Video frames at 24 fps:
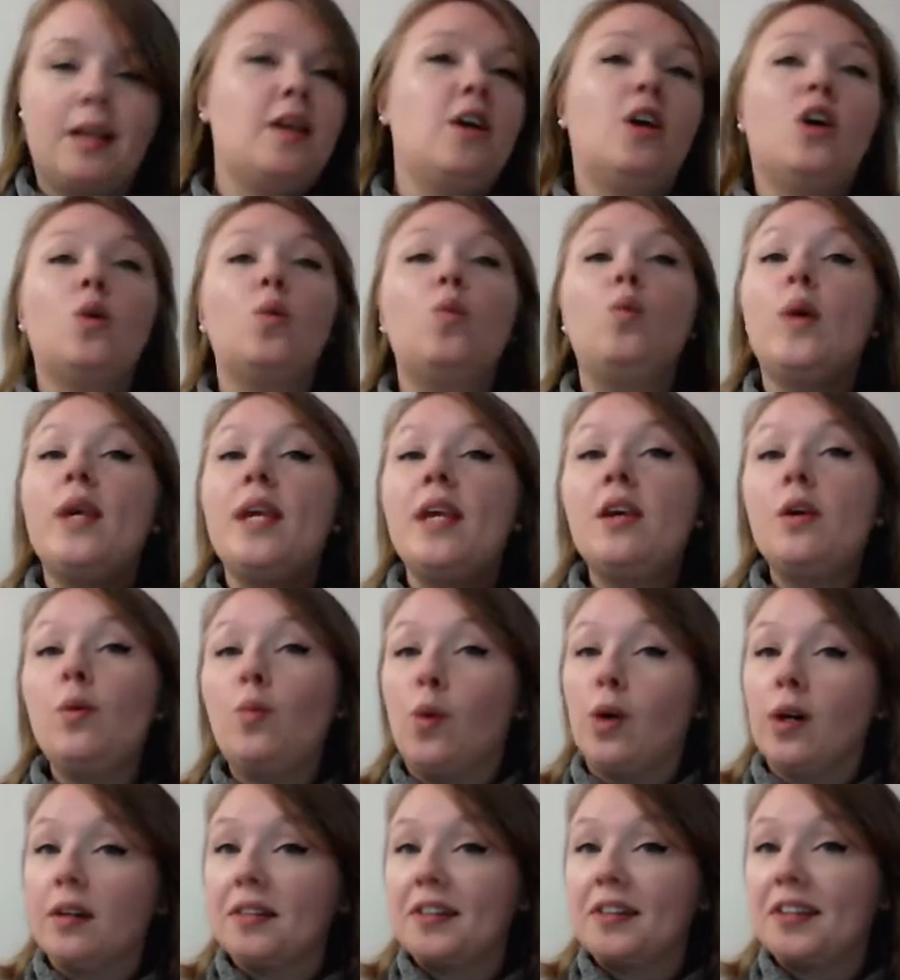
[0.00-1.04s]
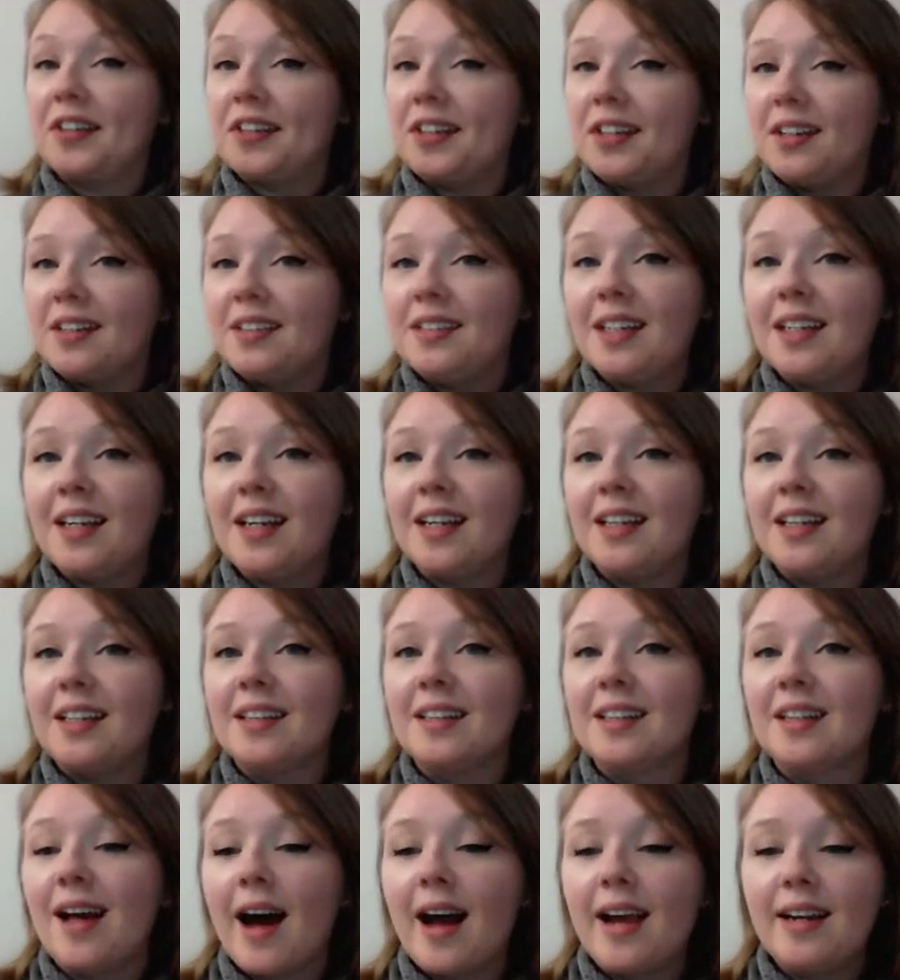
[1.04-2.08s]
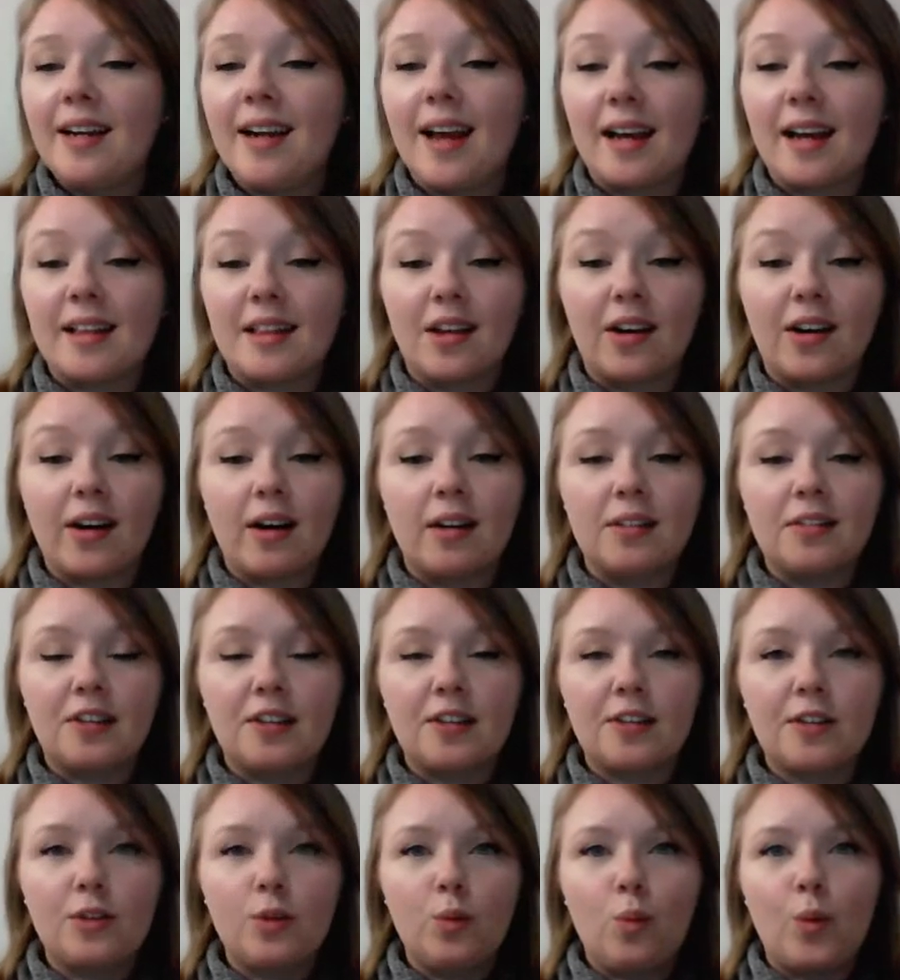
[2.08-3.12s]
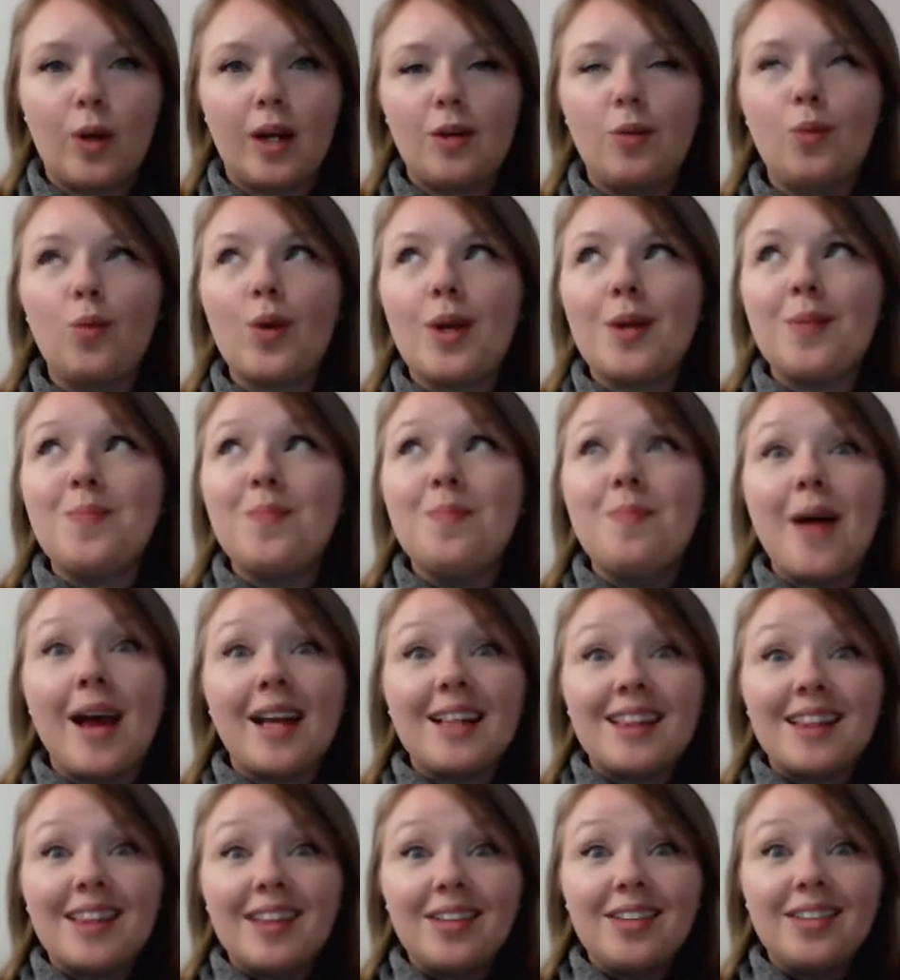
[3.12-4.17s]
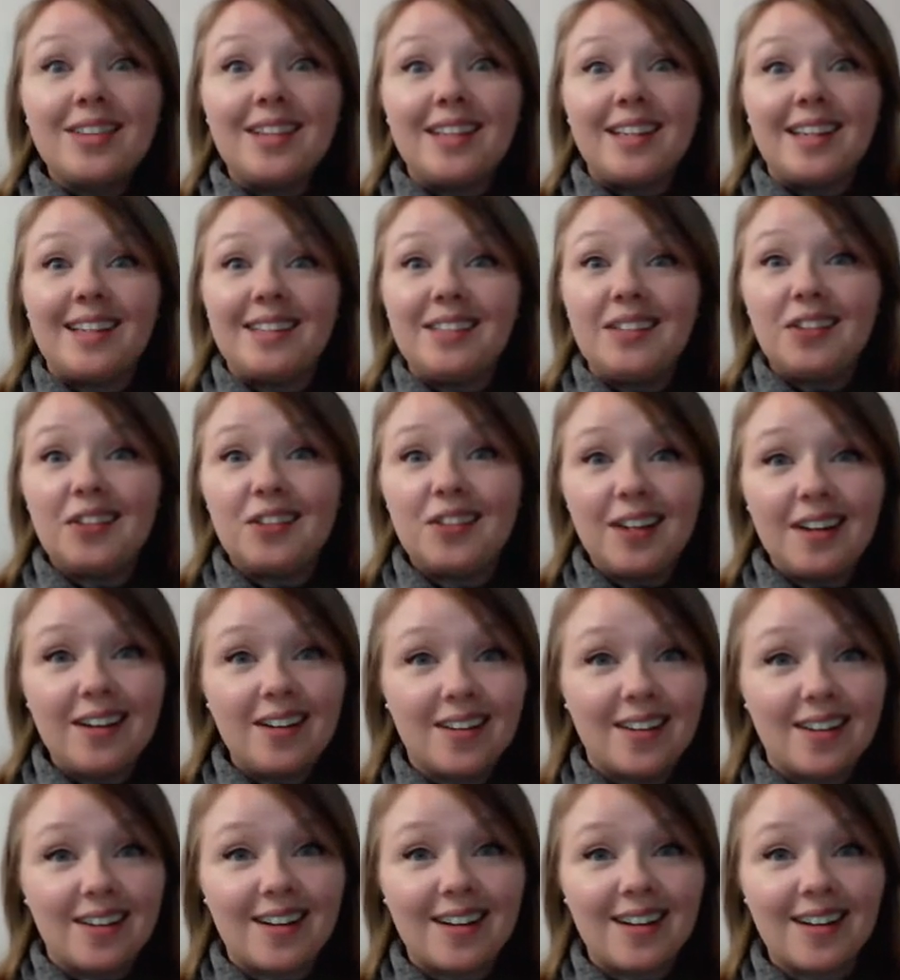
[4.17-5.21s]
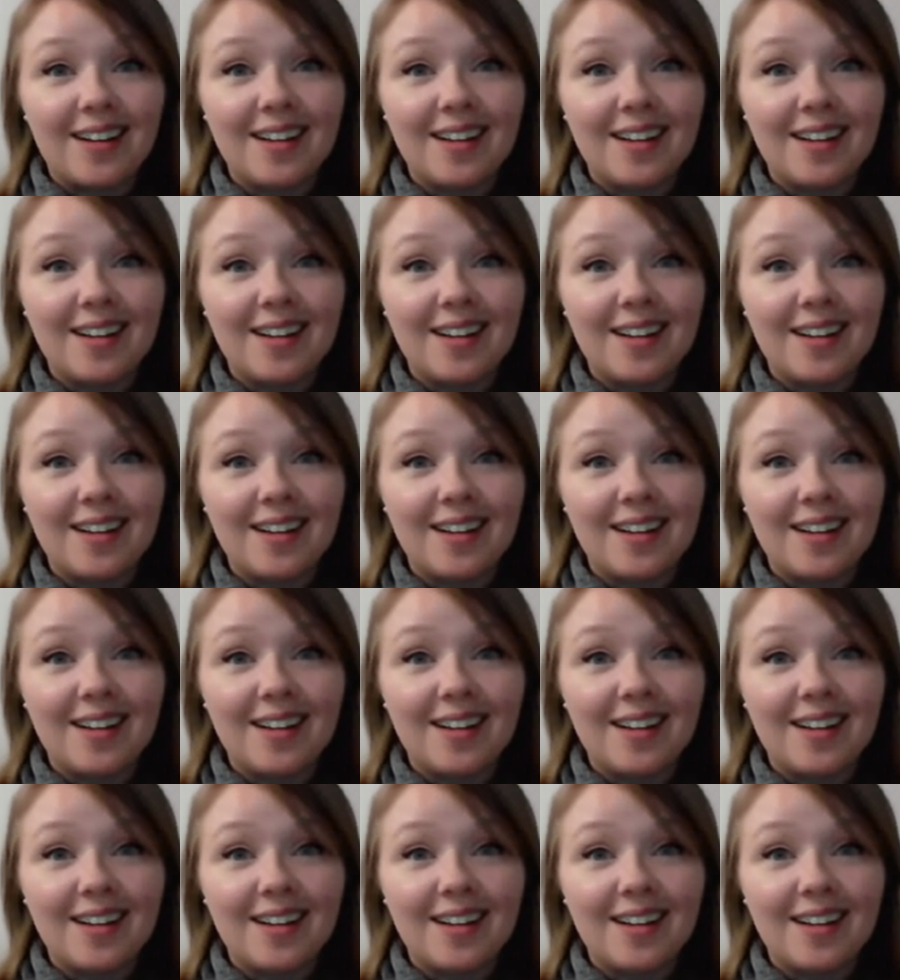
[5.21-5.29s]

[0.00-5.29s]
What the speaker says: We were standing in line at the concert when we met the lead singer.